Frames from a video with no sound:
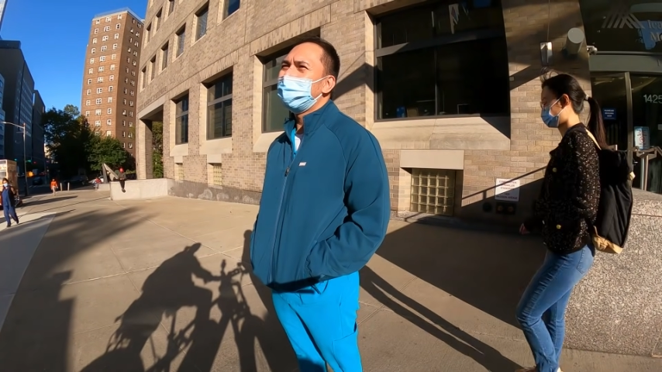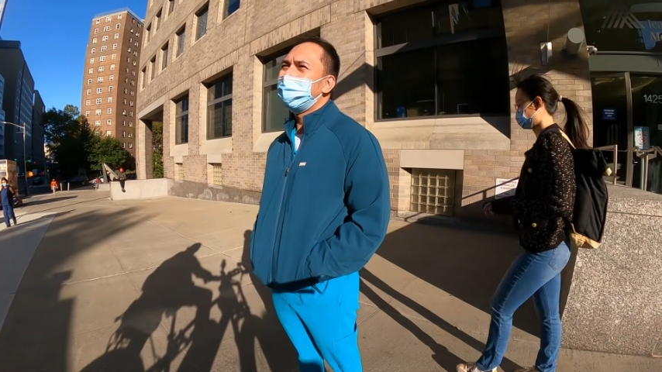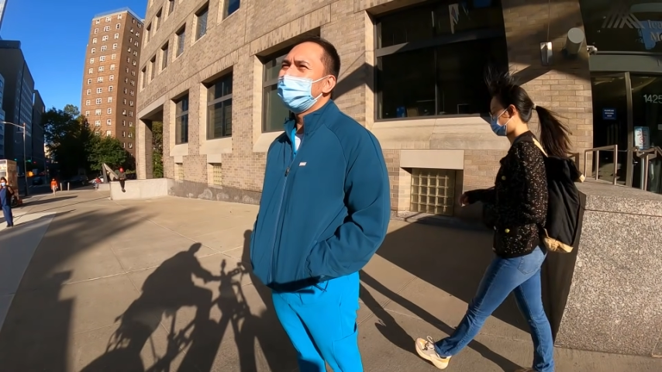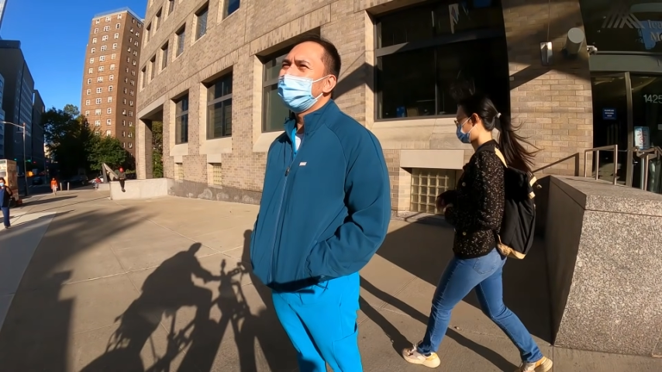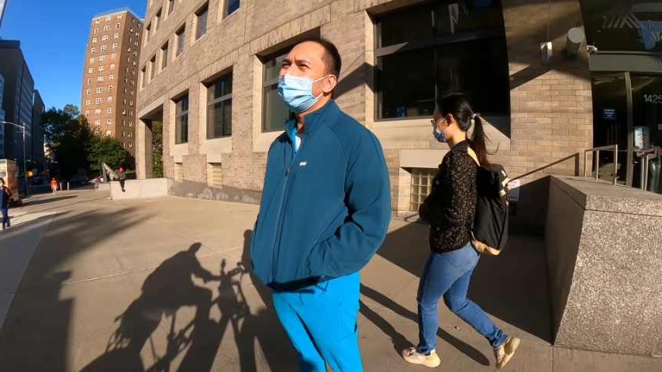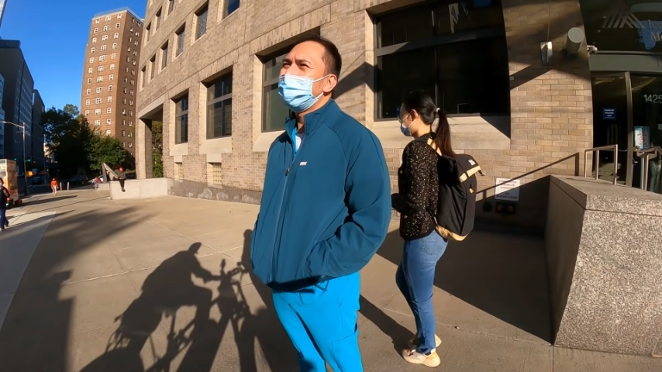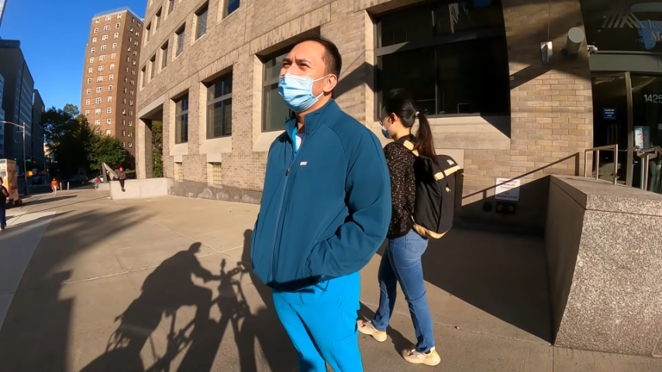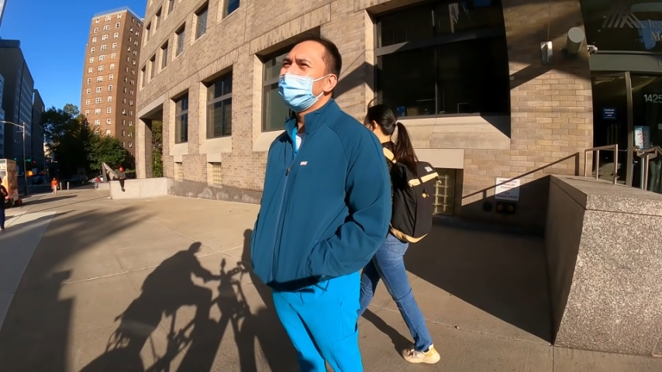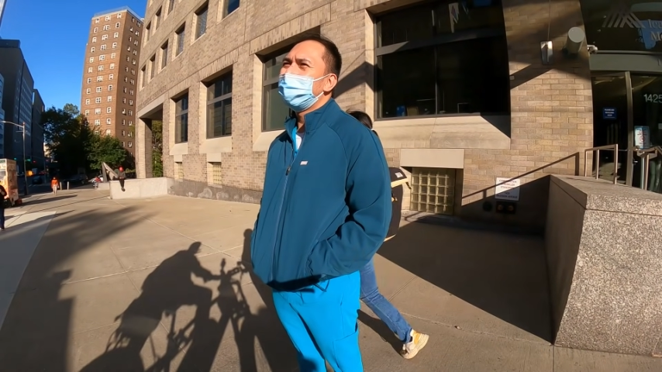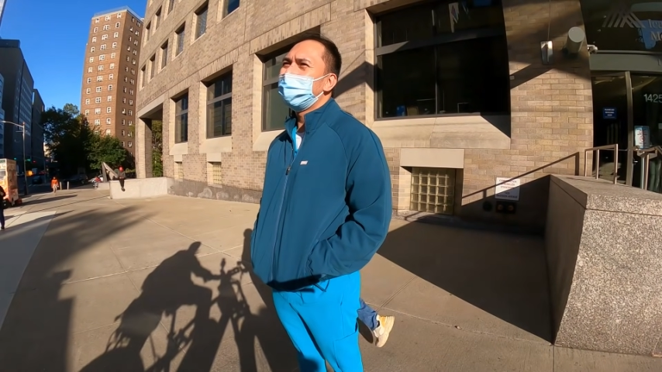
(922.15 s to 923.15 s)
hotels
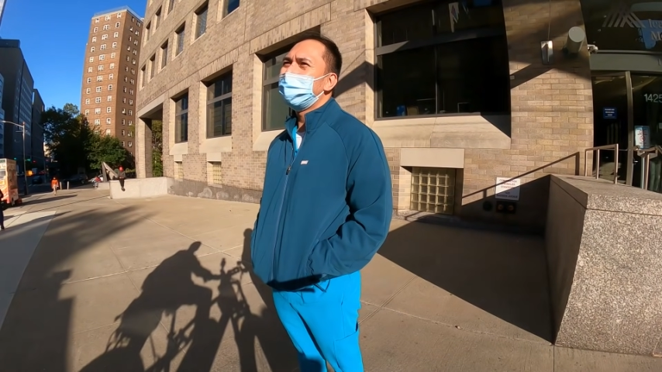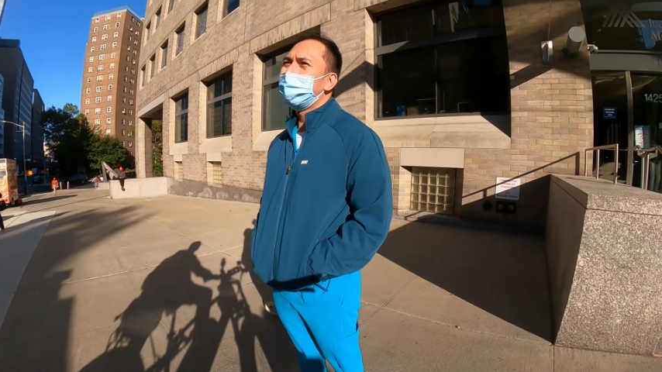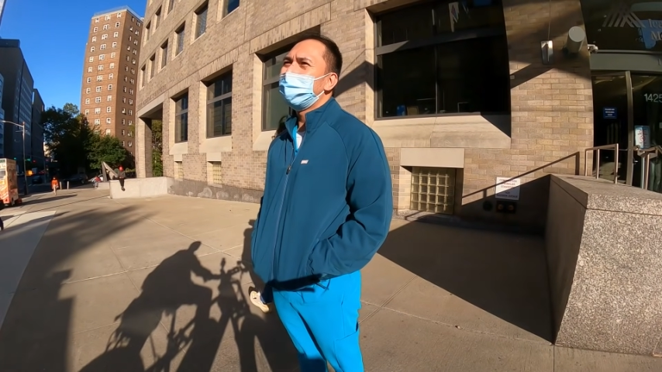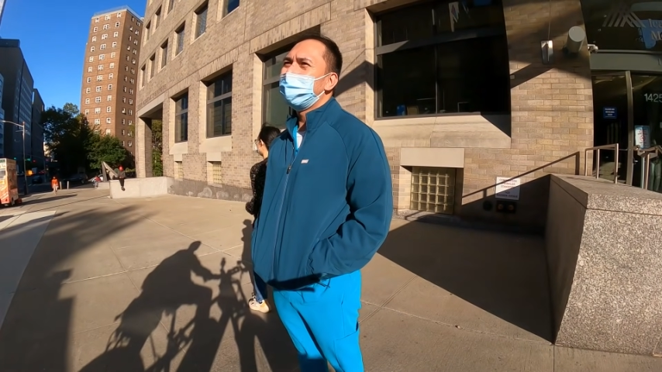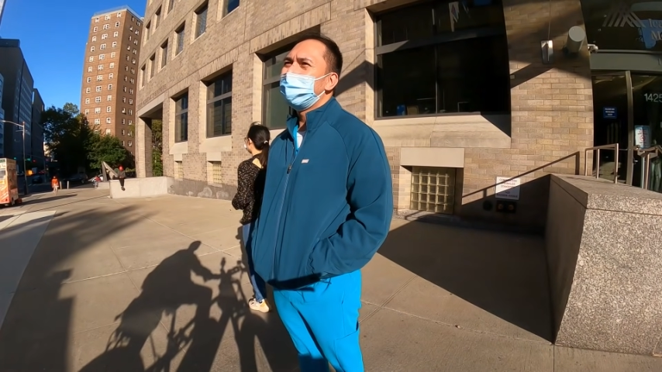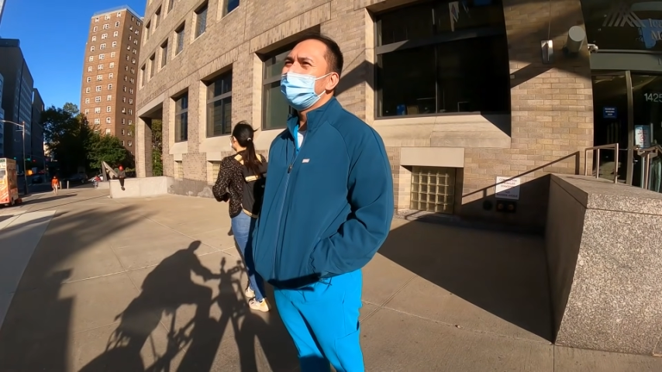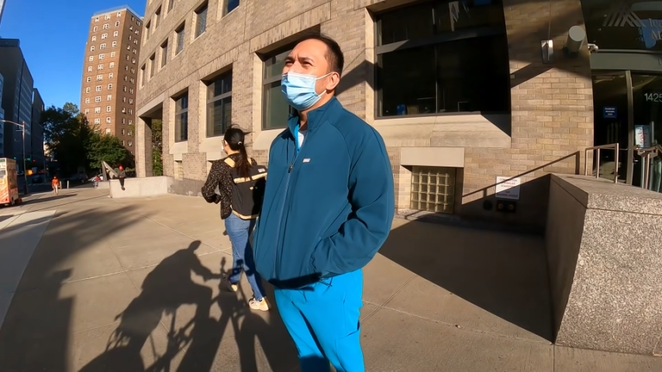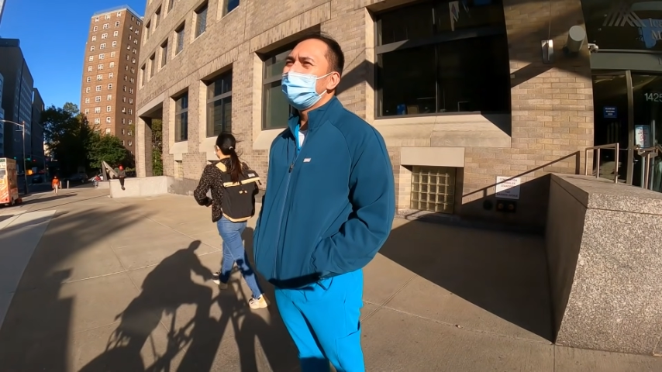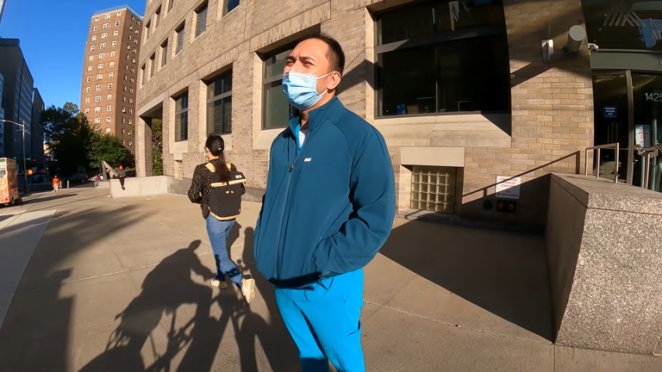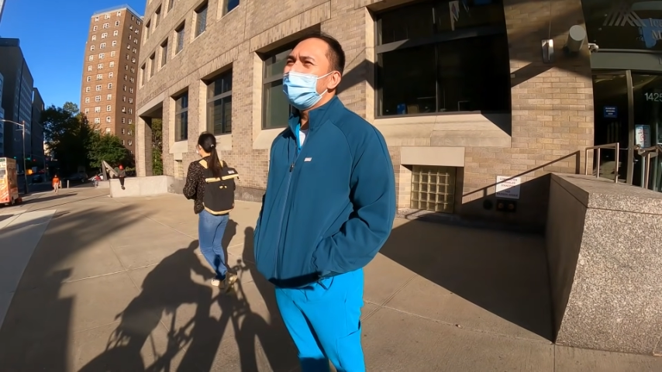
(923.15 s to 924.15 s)
got shut
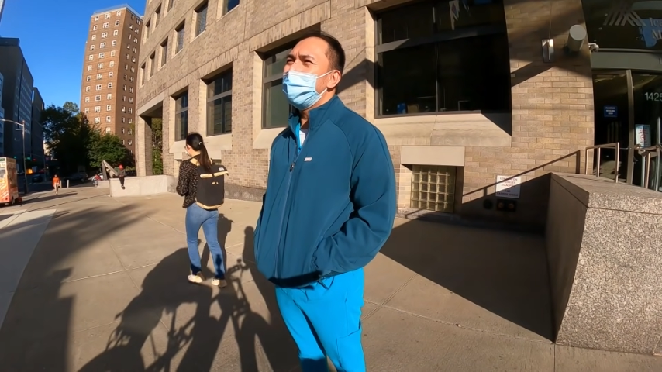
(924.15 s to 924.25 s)
down.